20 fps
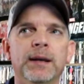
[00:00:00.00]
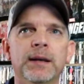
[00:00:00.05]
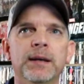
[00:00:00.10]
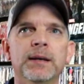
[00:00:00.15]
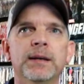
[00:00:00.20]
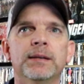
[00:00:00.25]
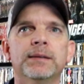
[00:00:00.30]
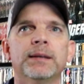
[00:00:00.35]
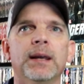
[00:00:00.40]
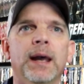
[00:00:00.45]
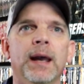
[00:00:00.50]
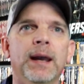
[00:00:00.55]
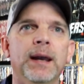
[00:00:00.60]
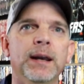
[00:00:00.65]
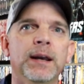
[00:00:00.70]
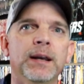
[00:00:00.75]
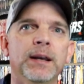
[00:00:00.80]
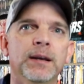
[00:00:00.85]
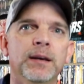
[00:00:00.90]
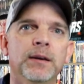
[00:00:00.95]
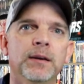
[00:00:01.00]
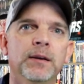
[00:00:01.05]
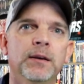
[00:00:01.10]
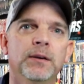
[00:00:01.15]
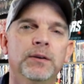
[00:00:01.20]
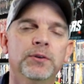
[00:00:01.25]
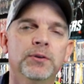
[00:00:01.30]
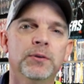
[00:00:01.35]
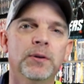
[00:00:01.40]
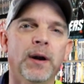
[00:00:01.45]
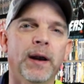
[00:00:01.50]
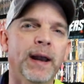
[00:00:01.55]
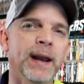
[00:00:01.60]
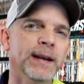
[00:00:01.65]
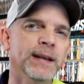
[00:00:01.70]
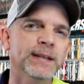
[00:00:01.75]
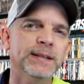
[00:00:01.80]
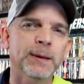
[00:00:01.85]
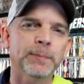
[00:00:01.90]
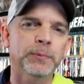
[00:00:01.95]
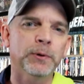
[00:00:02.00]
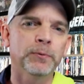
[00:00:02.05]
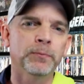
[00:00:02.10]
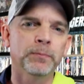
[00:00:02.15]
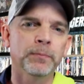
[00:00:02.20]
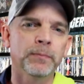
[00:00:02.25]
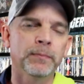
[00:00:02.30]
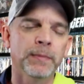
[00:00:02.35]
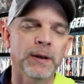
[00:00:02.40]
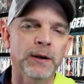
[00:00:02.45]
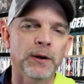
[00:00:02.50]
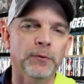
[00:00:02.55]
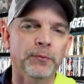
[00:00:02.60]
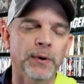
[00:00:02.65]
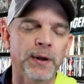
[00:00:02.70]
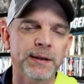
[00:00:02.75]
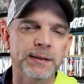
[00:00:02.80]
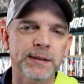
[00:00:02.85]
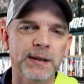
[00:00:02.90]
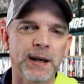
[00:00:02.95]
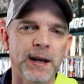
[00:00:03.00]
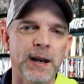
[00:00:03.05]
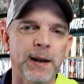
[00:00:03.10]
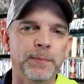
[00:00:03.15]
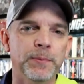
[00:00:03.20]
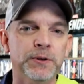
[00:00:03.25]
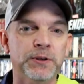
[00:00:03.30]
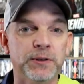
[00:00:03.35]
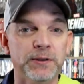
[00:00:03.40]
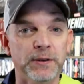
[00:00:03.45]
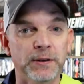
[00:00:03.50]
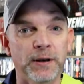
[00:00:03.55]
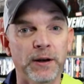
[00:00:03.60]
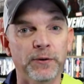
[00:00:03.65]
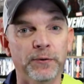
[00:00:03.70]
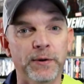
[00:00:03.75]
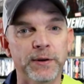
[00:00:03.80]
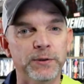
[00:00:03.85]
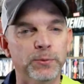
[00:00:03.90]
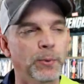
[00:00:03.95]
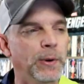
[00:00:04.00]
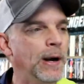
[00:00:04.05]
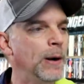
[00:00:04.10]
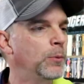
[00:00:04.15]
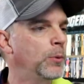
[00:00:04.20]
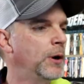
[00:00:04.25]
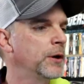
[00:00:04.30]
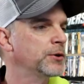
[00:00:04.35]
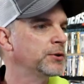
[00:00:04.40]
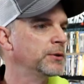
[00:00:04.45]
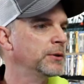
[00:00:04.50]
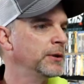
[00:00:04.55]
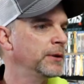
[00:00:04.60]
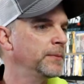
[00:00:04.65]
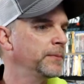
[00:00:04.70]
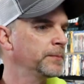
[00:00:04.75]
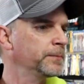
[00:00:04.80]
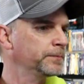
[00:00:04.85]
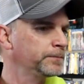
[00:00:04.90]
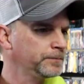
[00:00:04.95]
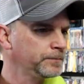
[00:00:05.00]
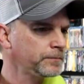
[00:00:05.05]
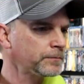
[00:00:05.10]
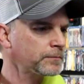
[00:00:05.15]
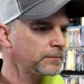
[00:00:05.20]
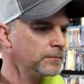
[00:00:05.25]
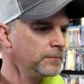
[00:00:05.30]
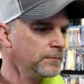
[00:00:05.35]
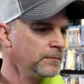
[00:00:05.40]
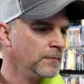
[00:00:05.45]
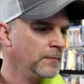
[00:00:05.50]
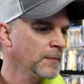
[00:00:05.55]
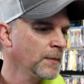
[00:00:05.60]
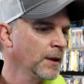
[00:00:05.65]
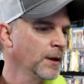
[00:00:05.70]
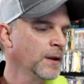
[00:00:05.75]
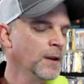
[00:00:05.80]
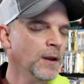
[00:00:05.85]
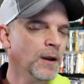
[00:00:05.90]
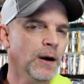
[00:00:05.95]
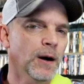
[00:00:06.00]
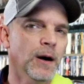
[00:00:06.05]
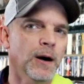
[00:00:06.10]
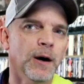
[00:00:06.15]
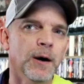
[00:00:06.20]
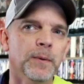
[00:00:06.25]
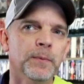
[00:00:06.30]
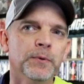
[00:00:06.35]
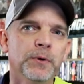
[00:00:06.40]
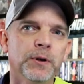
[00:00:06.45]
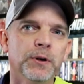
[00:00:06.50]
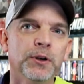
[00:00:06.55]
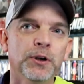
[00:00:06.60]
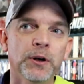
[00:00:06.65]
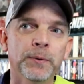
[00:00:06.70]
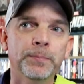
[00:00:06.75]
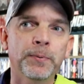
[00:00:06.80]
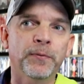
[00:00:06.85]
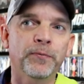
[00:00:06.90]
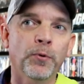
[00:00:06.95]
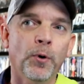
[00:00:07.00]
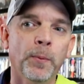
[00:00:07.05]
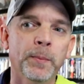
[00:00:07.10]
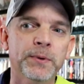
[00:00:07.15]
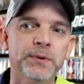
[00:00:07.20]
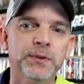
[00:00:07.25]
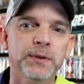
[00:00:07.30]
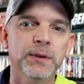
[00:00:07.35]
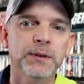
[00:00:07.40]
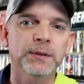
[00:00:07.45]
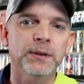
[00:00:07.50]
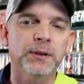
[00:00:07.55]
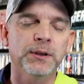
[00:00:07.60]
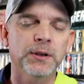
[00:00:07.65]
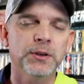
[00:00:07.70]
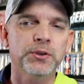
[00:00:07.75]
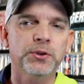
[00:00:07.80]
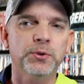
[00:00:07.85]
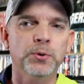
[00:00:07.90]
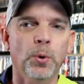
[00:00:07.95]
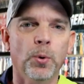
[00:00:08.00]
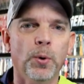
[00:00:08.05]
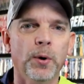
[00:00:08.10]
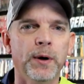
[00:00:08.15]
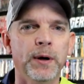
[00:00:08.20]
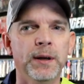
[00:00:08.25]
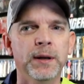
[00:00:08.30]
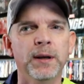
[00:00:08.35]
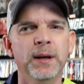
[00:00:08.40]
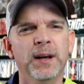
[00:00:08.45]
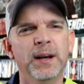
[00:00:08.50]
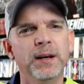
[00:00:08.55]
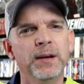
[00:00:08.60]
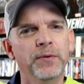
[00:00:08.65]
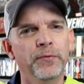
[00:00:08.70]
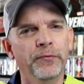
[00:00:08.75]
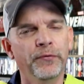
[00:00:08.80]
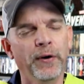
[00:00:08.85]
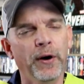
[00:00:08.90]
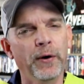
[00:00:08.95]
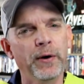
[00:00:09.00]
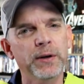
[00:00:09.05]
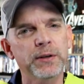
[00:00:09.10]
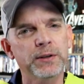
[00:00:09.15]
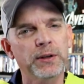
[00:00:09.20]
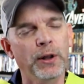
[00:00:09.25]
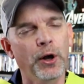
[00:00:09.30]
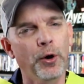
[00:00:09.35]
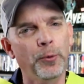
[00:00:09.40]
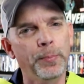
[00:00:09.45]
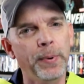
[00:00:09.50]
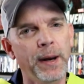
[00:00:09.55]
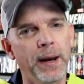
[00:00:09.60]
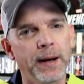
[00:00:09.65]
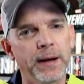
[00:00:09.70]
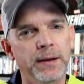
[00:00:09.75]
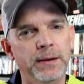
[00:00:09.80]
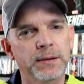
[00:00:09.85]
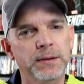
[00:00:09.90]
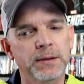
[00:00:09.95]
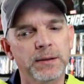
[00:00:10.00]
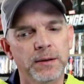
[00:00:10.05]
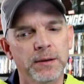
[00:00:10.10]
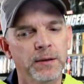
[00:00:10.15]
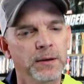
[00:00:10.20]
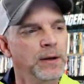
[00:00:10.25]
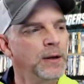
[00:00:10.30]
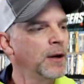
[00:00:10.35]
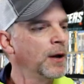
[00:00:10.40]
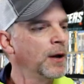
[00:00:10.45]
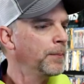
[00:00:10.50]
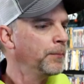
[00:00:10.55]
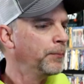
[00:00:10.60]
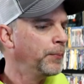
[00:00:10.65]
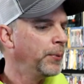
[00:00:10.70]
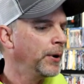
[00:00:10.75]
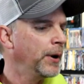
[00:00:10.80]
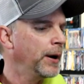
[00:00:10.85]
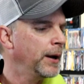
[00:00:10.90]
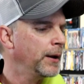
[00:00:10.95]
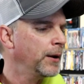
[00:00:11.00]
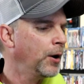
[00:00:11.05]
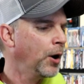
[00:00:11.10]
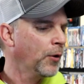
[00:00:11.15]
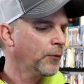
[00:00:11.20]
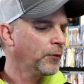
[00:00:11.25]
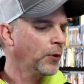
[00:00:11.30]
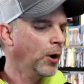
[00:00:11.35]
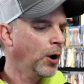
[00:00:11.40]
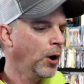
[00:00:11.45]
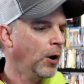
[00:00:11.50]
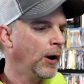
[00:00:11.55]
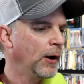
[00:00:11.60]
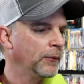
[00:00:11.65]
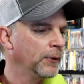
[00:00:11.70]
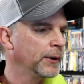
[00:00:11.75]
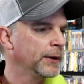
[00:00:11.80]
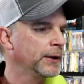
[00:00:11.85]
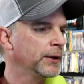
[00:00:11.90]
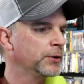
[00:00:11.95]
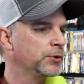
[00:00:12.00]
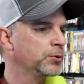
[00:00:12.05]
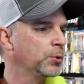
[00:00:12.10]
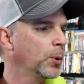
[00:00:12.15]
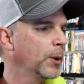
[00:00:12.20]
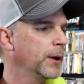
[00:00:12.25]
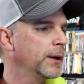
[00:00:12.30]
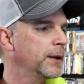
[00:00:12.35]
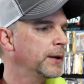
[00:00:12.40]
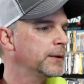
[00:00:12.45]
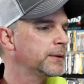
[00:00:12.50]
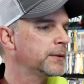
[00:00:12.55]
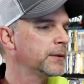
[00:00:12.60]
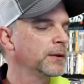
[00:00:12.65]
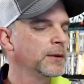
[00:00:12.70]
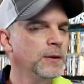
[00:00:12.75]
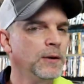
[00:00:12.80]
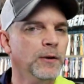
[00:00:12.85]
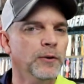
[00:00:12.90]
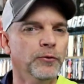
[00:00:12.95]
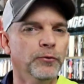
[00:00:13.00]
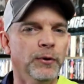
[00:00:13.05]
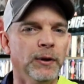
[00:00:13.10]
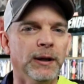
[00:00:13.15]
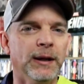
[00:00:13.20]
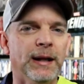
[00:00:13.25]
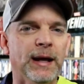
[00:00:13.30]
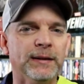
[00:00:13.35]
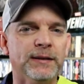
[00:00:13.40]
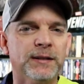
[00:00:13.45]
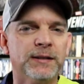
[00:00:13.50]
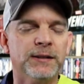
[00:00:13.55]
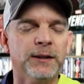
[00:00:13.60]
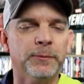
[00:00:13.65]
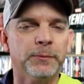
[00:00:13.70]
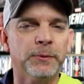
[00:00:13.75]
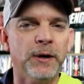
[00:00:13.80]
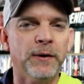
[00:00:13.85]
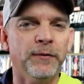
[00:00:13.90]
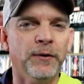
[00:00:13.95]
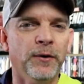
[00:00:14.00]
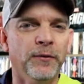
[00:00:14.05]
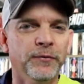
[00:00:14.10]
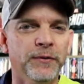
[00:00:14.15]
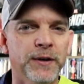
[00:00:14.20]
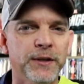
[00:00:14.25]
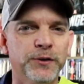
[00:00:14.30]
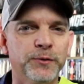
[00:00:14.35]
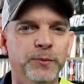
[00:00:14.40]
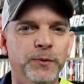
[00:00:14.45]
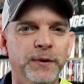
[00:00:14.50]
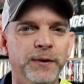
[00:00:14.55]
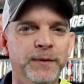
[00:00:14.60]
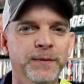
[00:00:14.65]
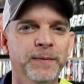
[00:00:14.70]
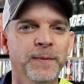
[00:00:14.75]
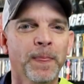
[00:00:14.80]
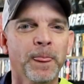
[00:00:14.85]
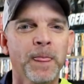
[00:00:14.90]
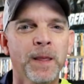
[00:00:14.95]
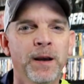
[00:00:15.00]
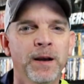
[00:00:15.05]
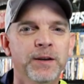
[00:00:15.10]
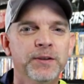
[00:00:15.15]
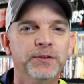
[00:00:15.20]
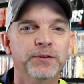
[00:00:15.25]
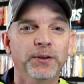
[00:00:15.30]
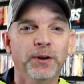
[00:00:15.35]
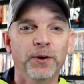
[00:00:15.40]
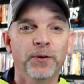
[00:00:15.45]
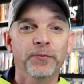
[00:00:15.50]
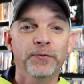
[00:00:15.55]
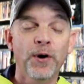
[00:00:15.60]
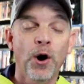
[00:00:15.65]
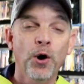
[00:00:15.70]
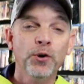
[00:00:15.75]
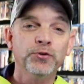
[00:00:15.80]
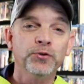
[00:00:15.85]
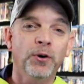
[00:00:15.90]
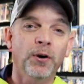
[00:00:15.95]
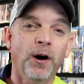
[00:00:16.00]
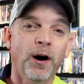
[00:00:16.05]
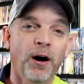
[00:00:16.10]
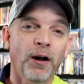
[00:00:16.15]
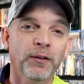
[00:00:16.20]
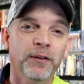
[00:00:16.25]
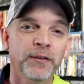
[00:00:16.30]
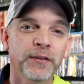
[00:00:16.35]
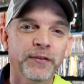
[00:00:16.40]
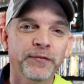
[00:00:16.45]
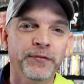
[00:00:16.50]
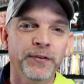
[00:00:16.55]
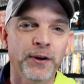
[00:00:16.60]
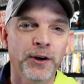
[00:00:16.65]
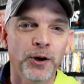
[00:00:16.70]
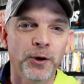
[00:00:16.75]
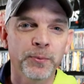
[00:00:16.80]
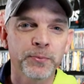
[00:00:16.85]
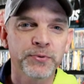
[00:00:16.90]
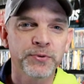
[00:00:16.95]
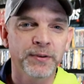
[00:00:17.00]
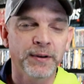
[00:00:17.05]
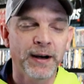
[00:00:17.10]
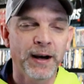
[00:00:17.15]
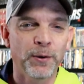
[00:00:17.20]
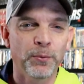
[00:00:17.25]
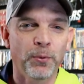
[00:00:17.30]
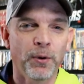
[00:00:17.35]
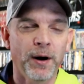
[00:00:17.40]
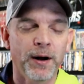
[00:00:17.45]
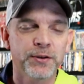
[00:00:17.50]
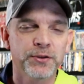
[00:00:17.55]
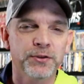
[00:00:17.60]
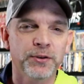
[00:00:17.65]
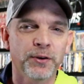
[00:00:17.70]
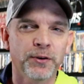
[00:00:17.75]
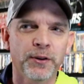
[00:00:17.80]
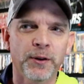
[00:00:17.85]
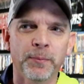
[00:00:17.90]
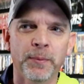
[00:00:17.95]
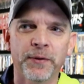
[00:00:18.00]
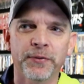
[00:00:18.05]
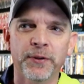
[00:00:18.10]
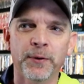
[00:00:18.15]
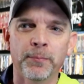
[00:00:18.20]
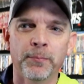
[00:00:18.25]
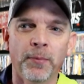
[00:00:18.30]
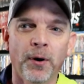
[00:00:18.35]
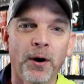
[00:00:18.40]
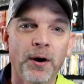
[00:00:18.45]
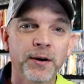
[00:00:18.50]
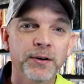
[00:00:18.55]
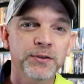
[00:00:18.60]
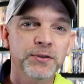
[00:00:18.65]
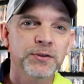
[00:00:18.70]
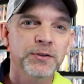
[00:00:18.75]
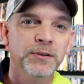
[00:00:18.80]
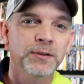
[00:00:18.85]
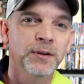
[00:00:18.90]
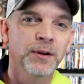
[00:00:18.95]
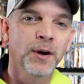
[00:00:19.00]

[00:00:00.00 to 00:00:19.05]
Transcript: is a eighty-something minute runtime, which is another reason why I watched it. Um, good performances, a good story, very slow paced, but overall I really enjoyed it. Really liked the slipcover on this one. So those are all of the films that I watched during the month of March.